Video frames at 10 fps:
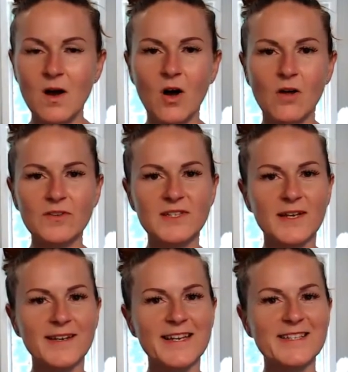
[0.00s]
all of a
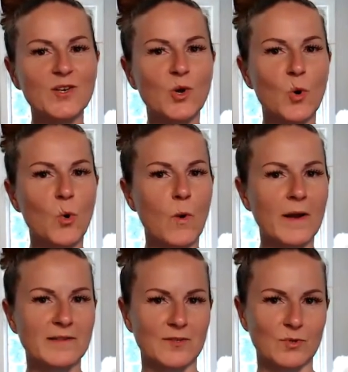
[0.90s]
sudden isn't
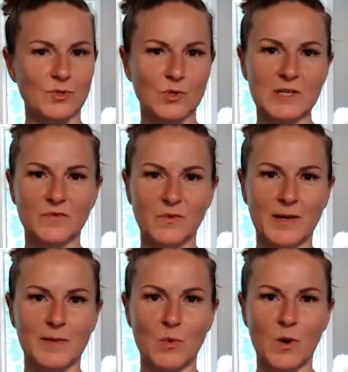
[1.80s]
quite so stressful
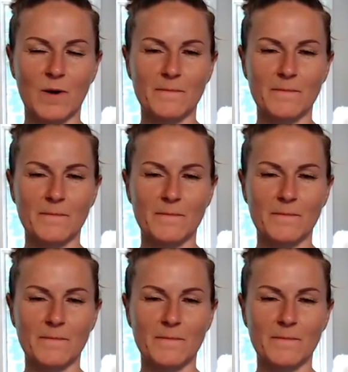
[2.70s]
anymore.